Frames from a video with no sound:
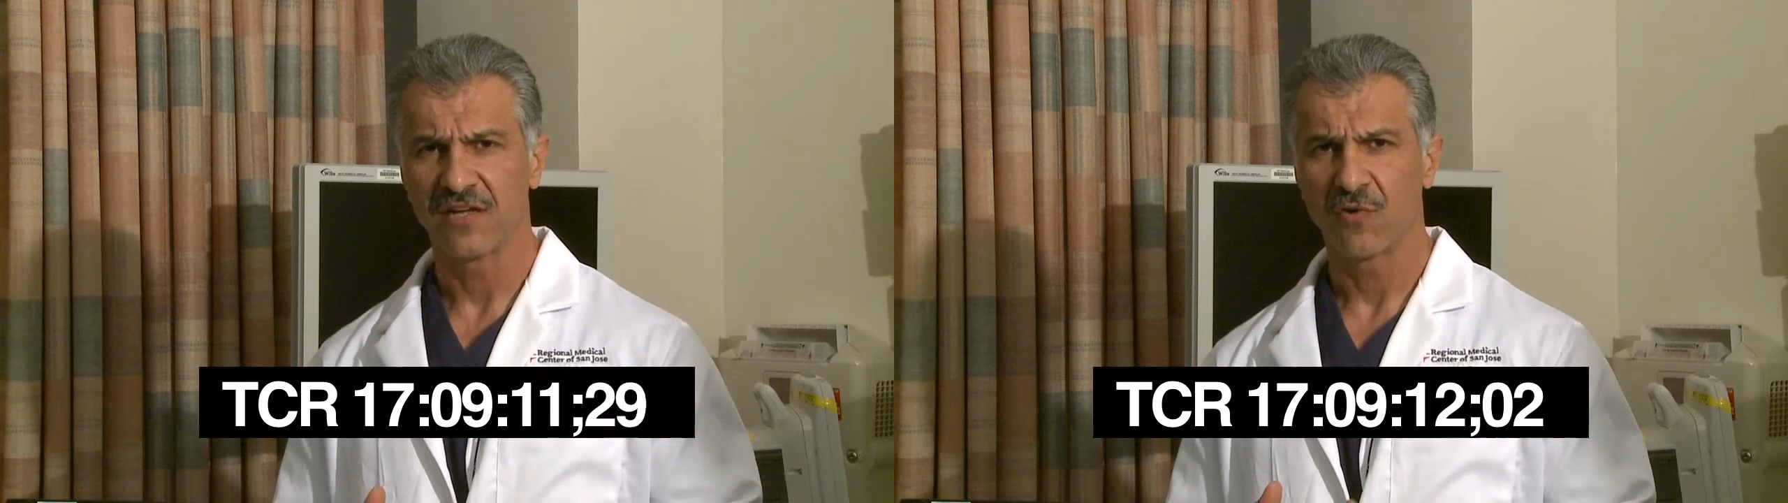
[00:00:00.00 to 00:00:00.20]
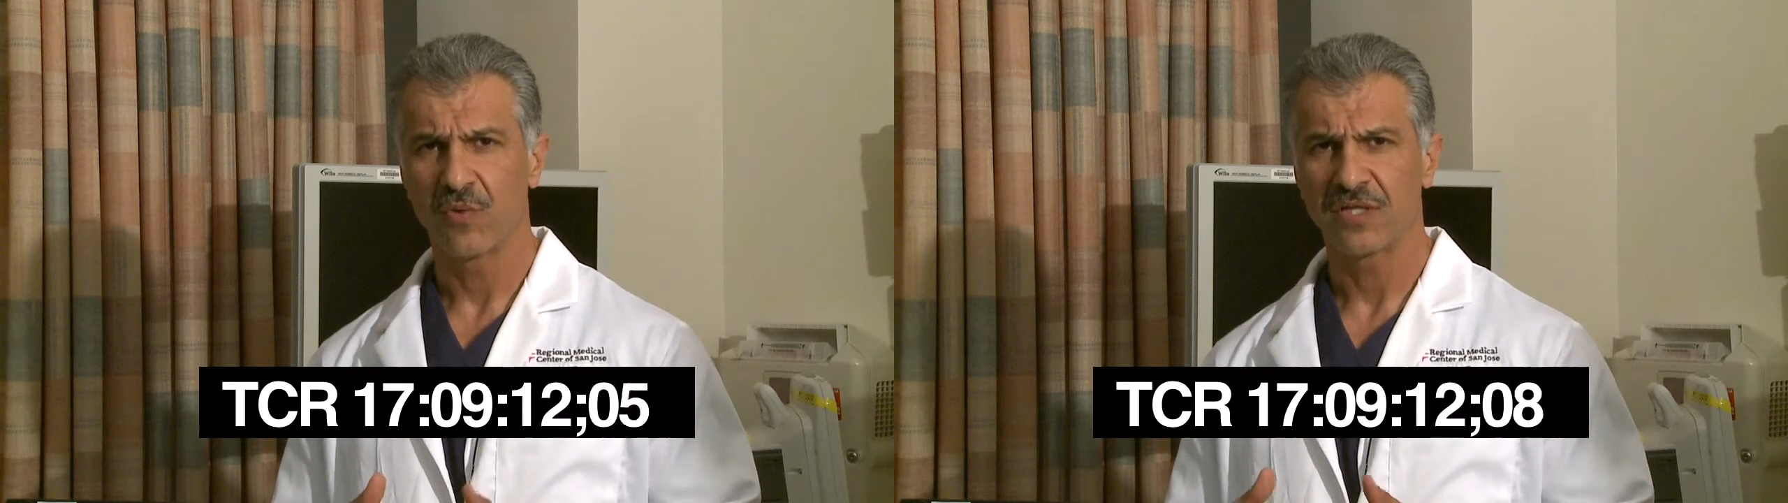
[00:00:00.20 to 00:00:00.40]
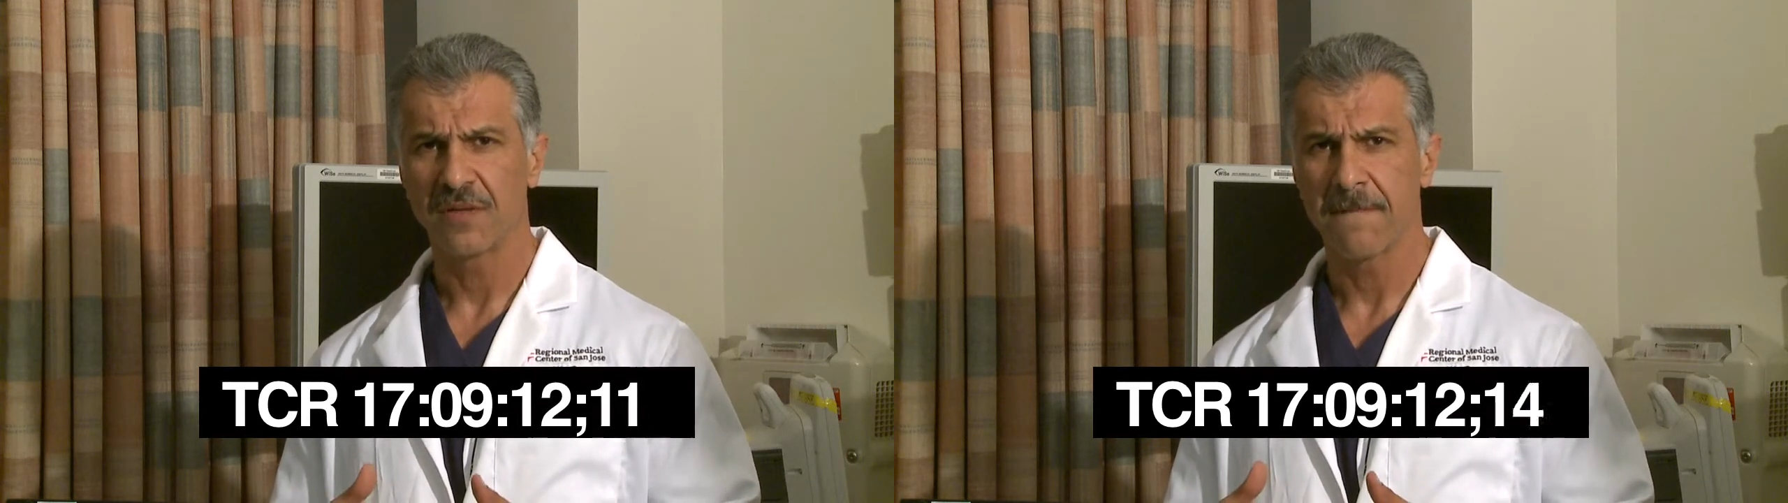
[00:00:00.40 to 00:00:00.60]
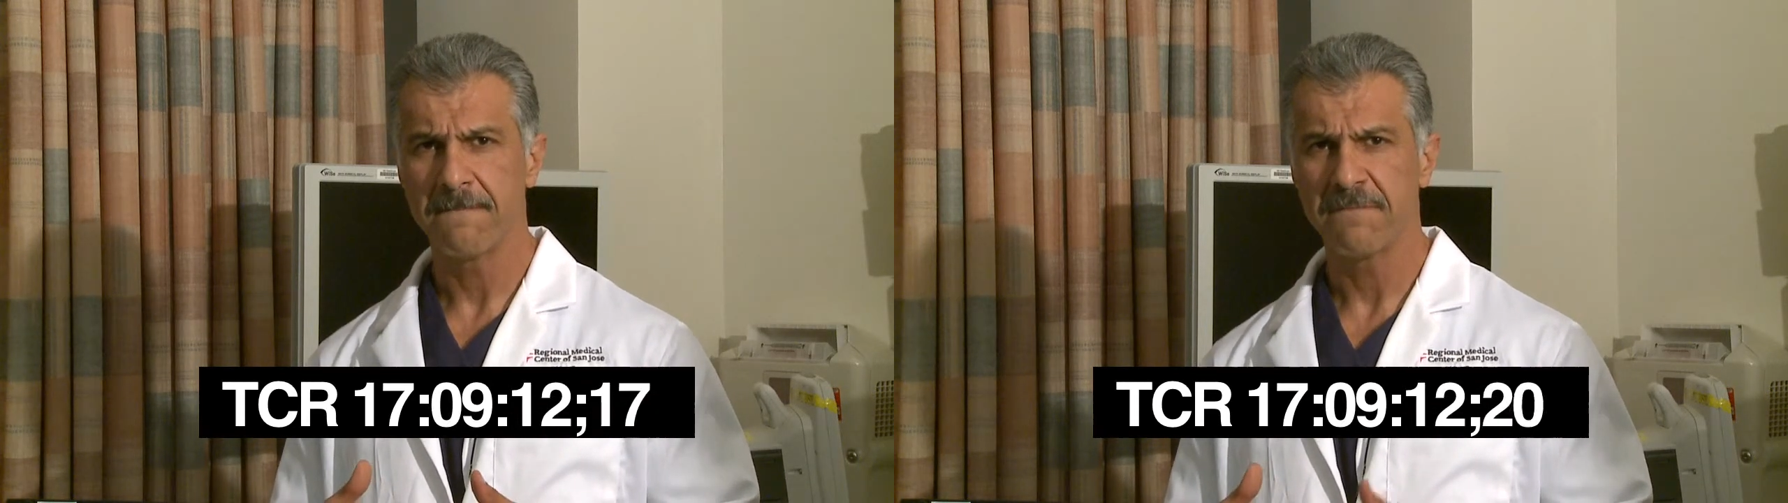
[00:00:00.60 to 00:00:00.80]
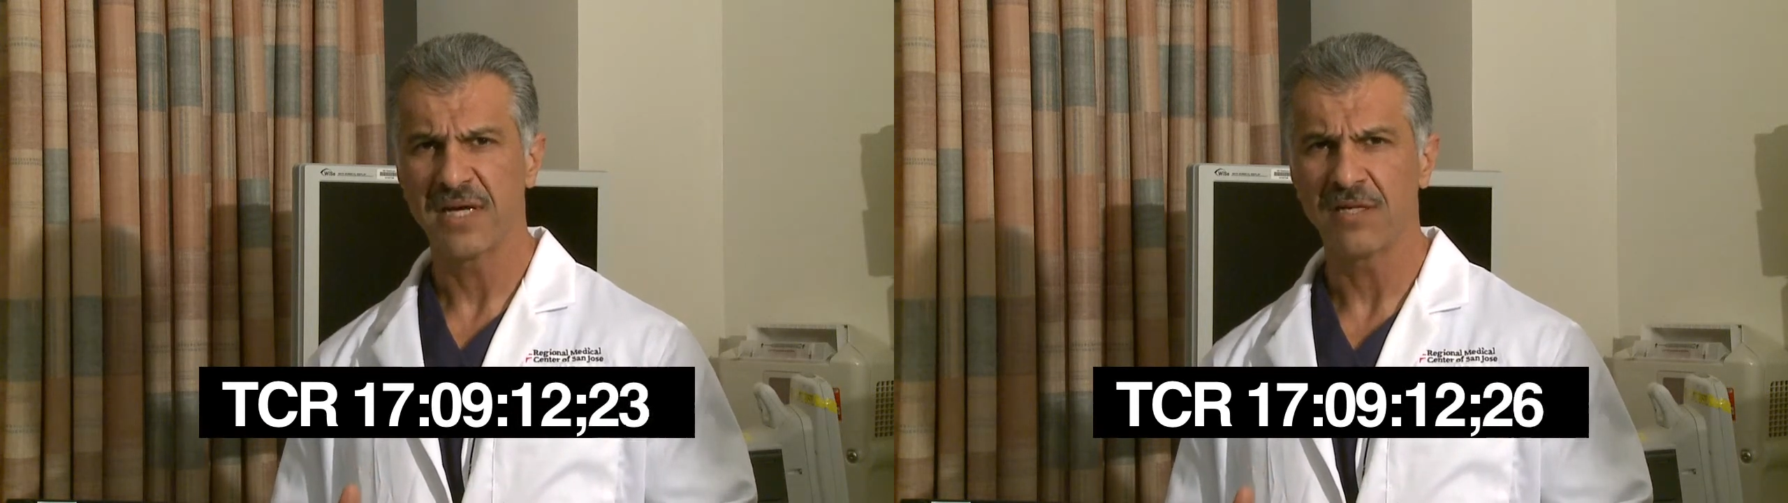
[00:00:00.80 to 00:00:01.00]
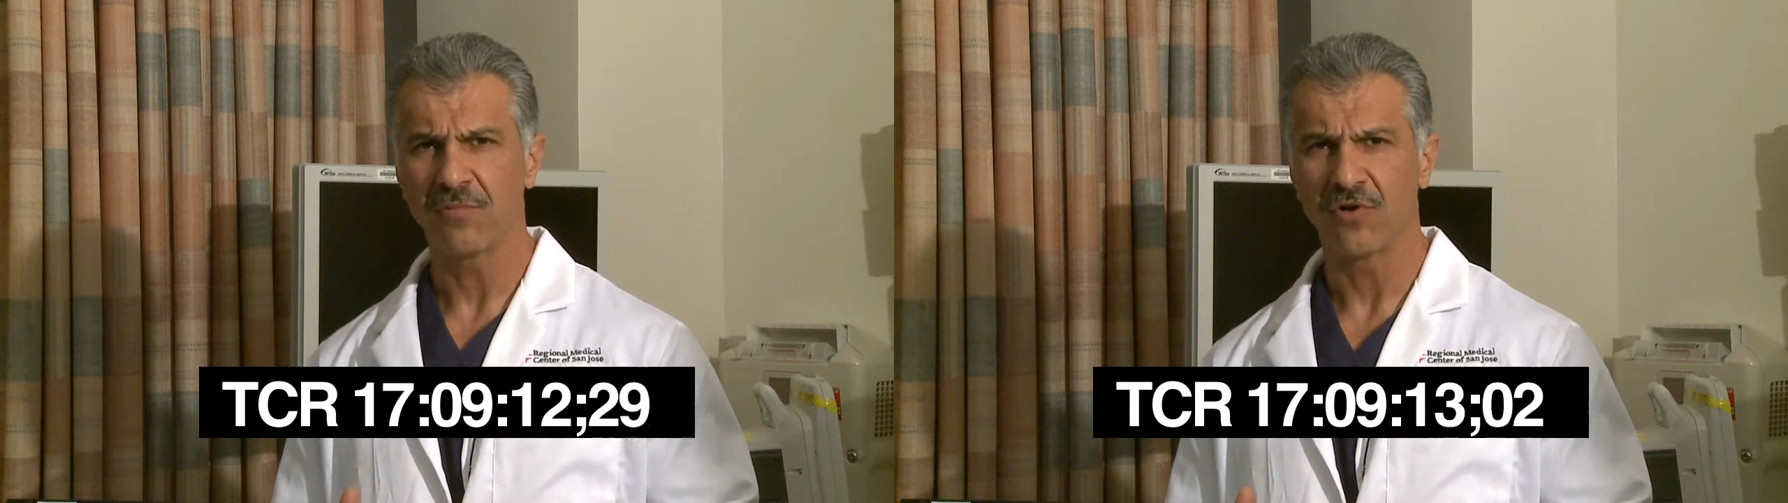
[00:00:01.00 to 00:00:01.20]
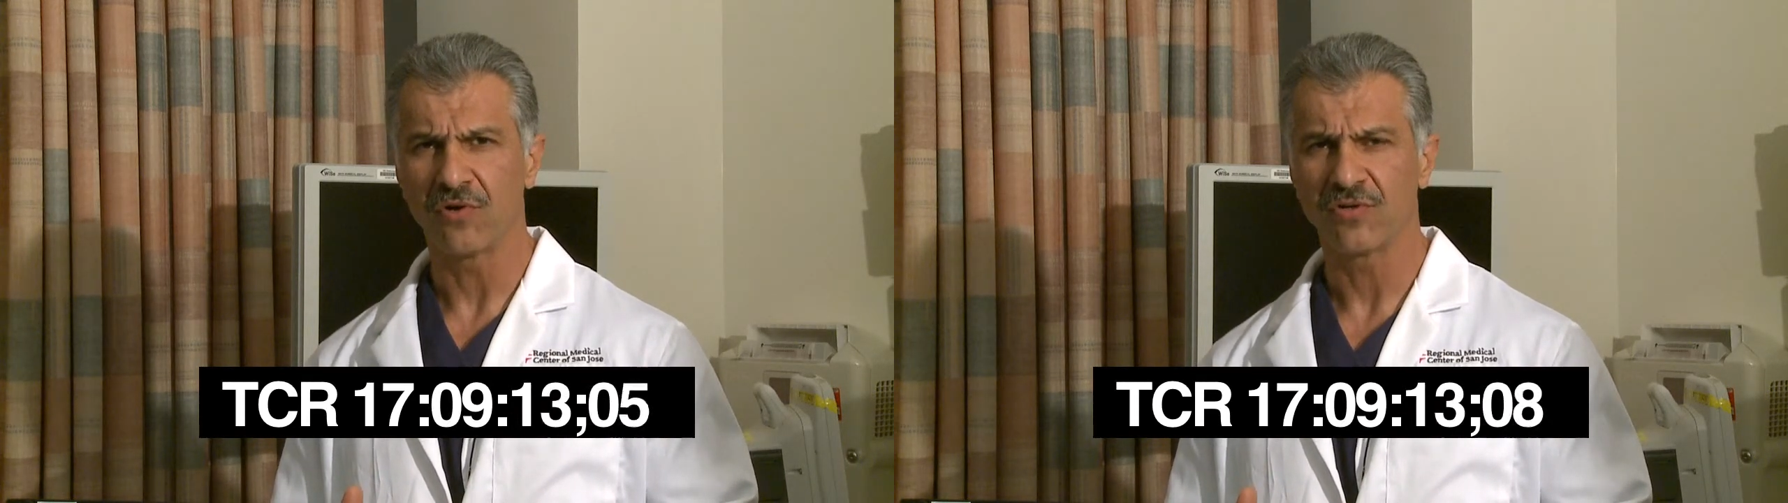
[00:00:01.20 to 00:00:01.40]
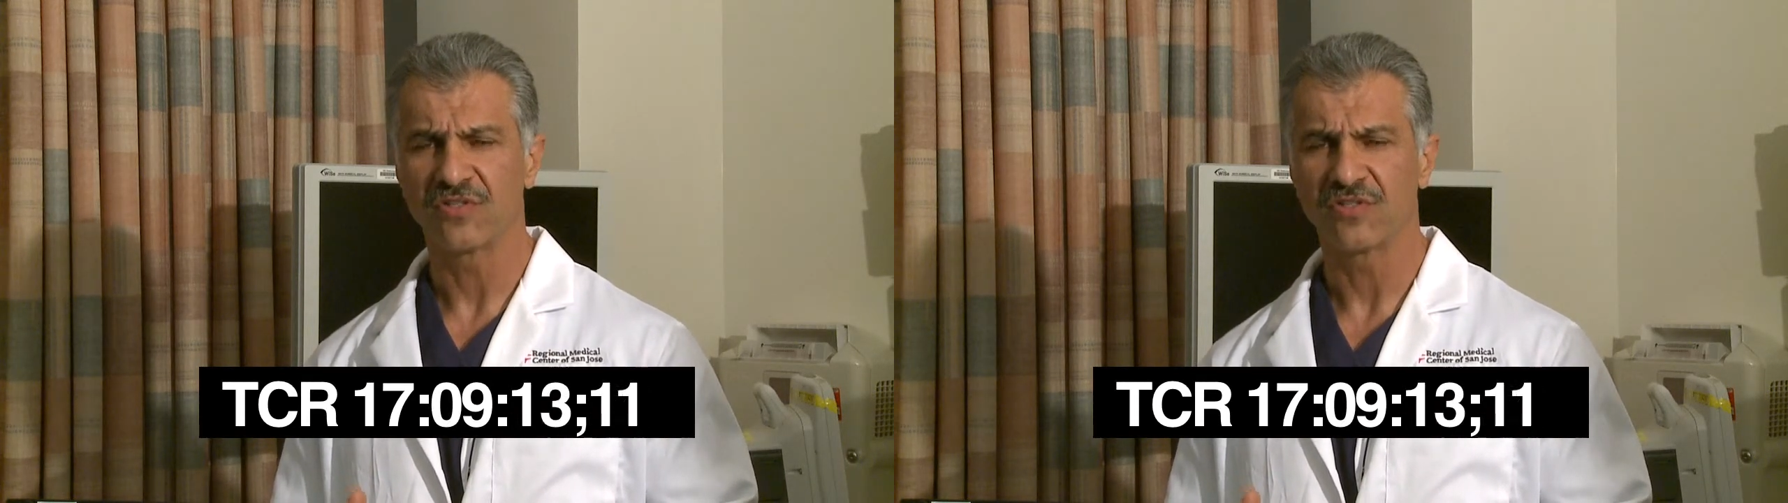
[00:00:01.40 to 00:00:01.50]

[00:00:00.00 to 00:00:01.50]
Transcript: with minimal